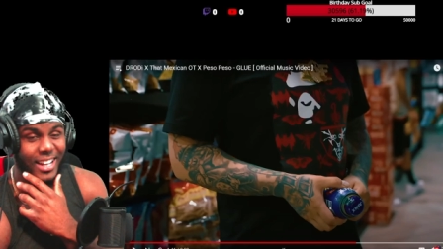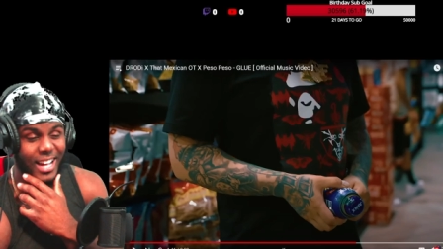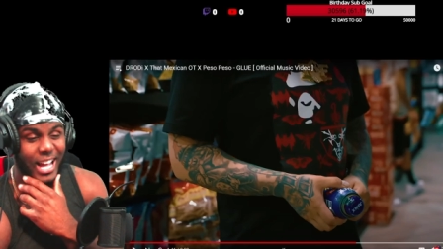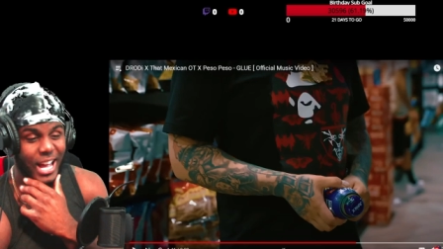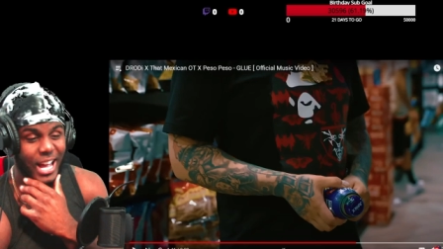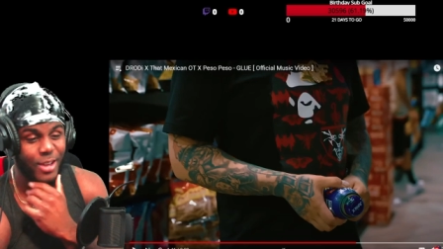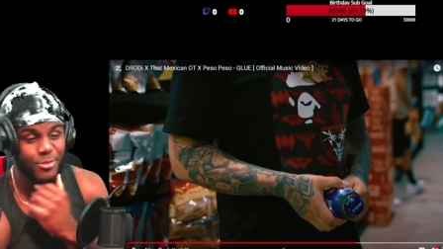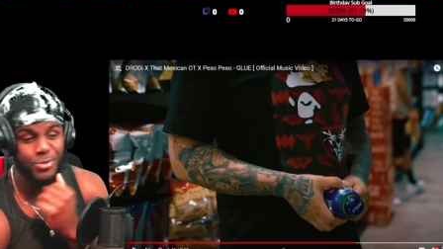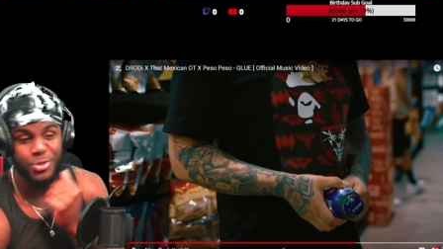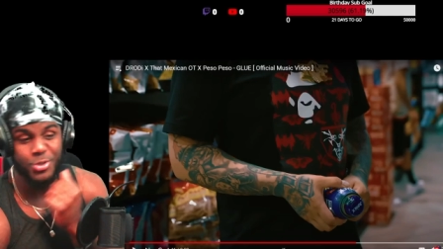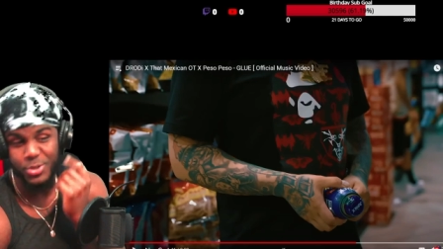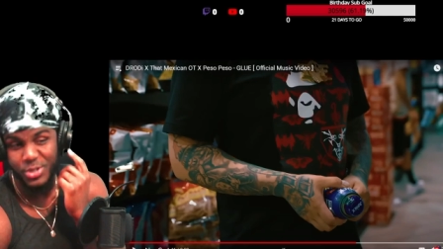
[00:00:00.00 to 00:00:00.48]

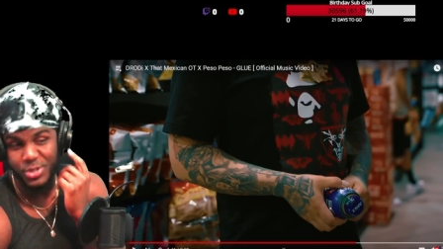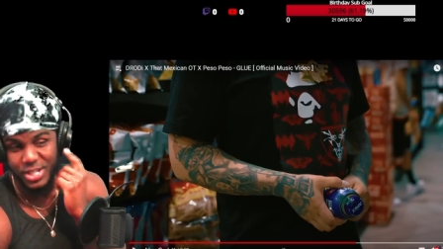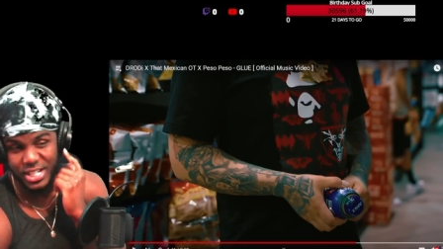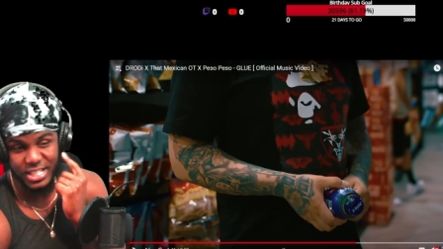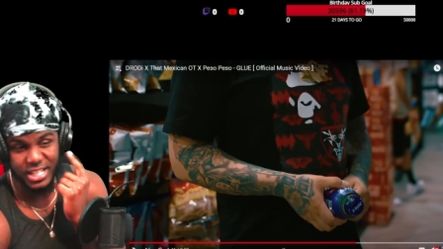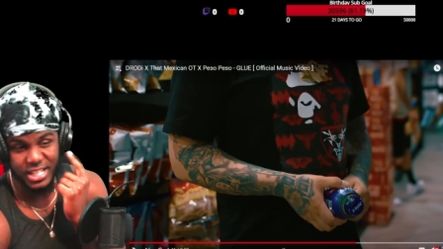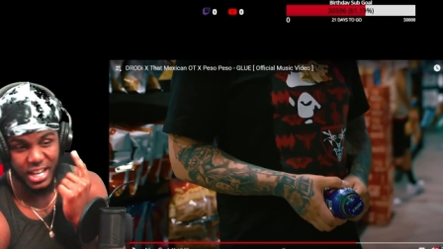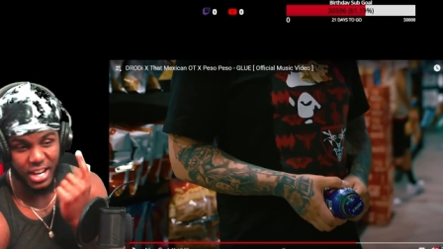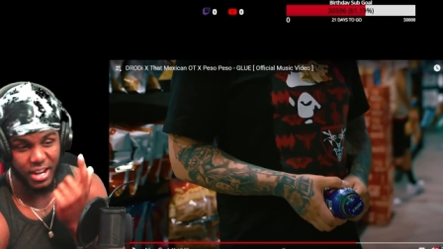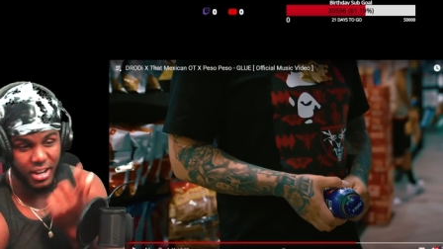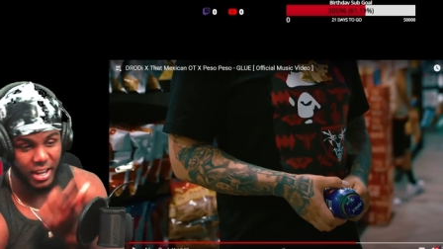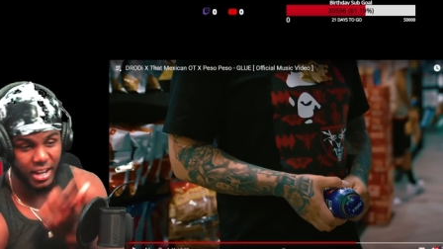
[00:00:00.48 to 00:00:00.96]
If you
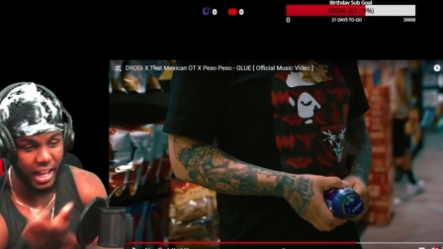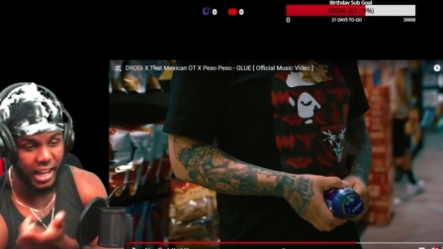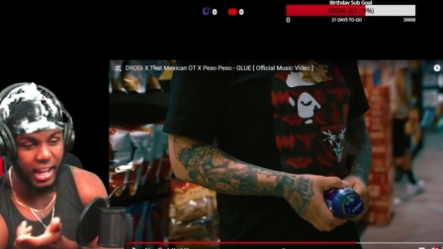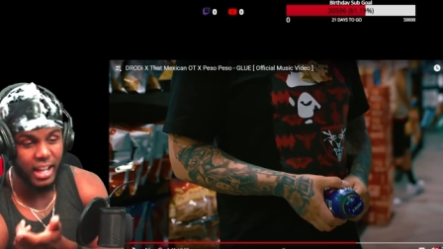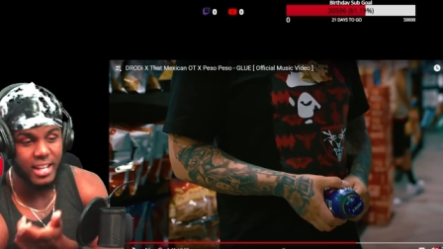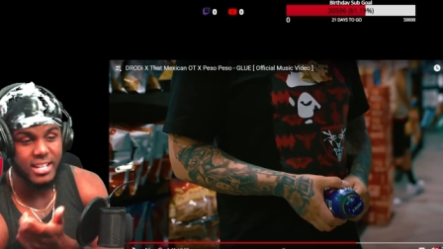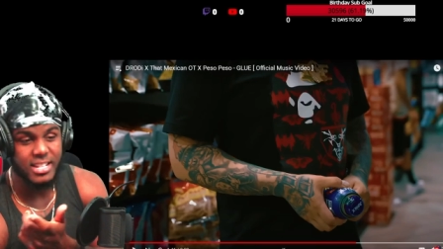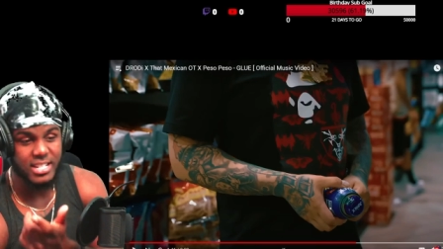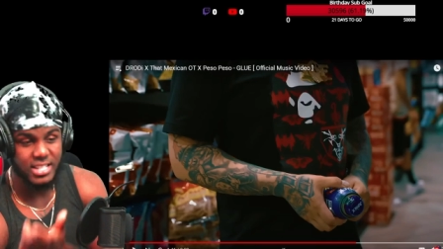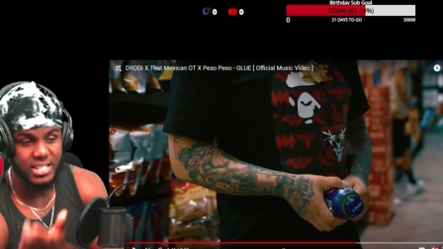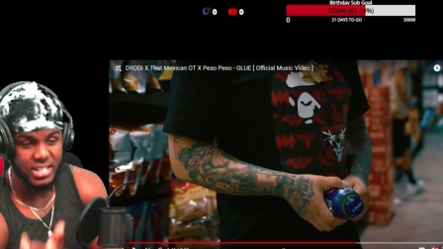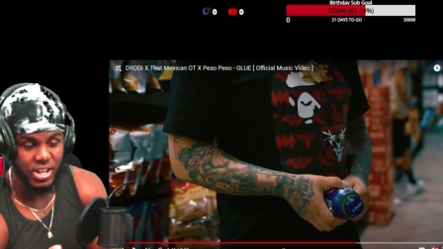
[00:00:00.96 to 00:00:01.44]
just hear like
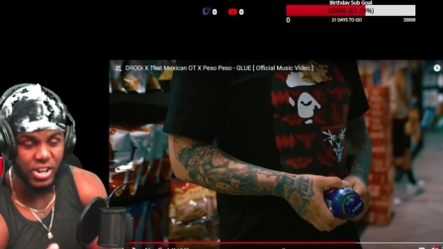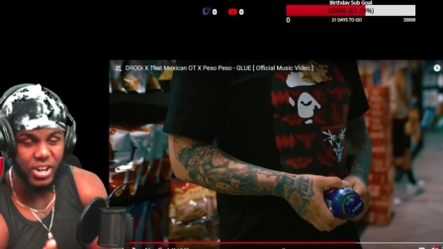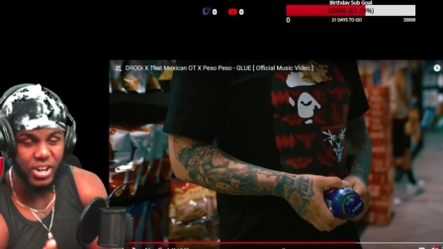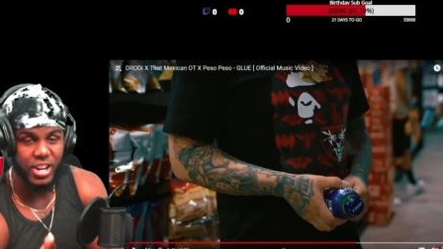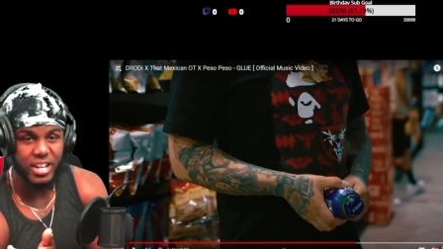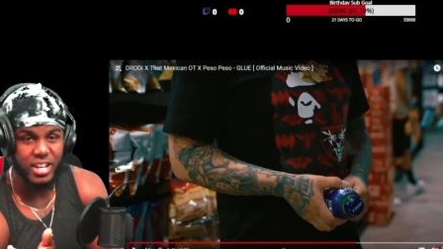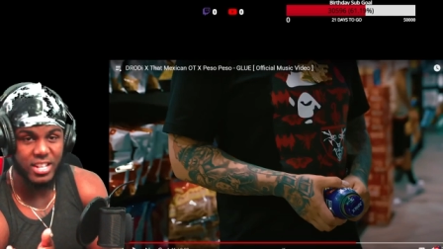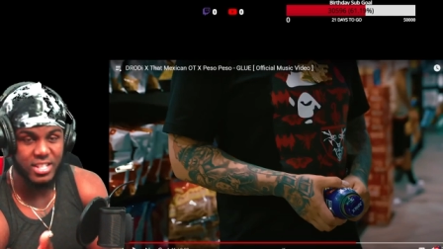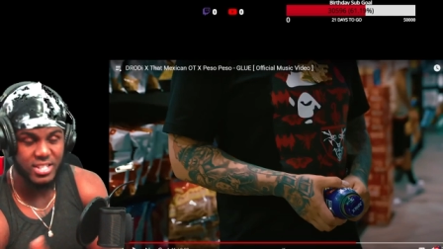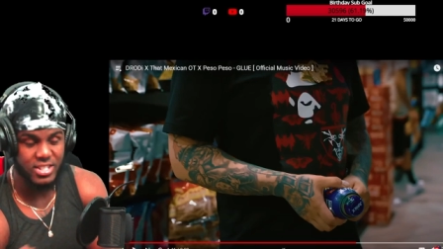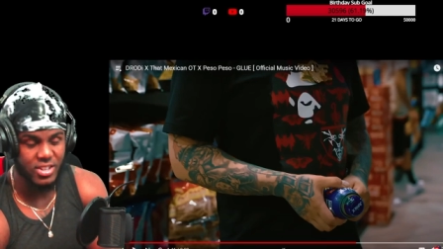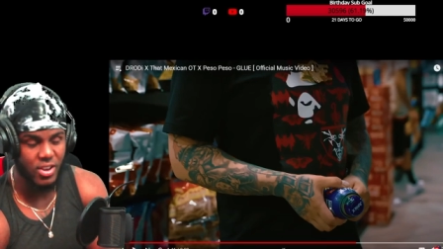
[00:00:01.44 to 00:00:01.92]
I just
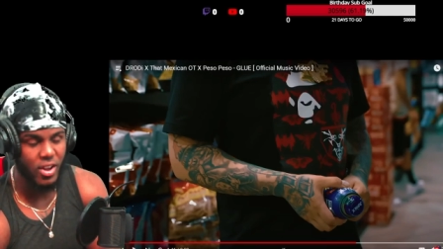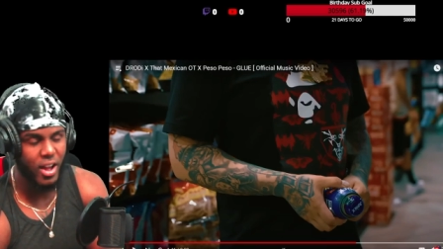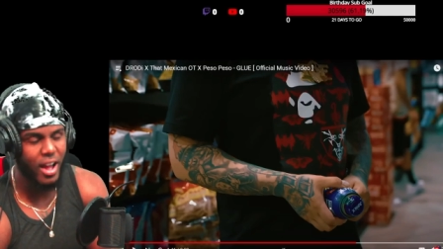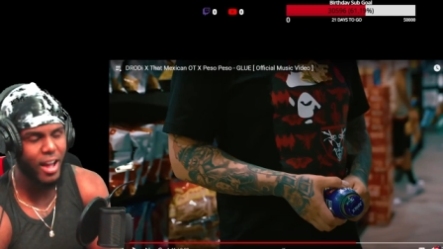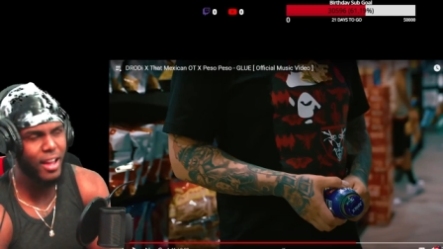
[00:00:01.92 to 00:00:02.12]
heard his song,